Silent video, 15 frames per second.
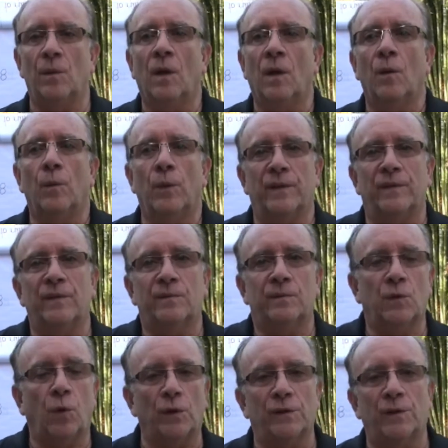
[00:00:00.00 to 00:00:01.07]
We
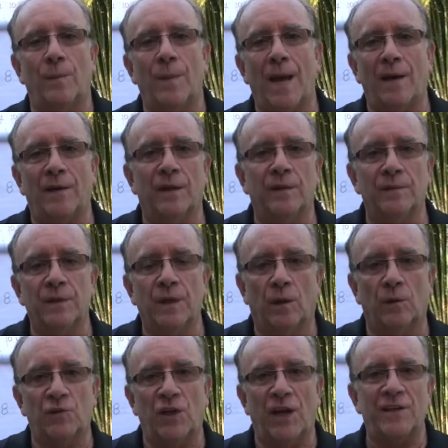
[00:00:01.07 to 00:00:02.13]
taught them how to,
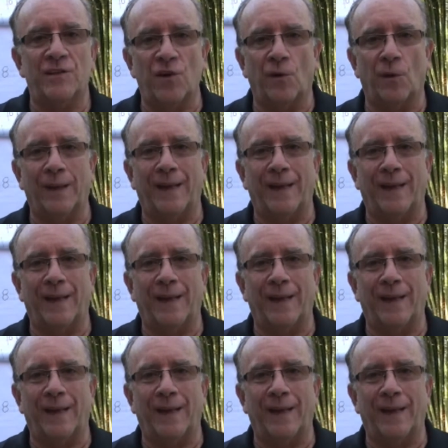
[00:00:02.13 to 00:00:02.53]
change their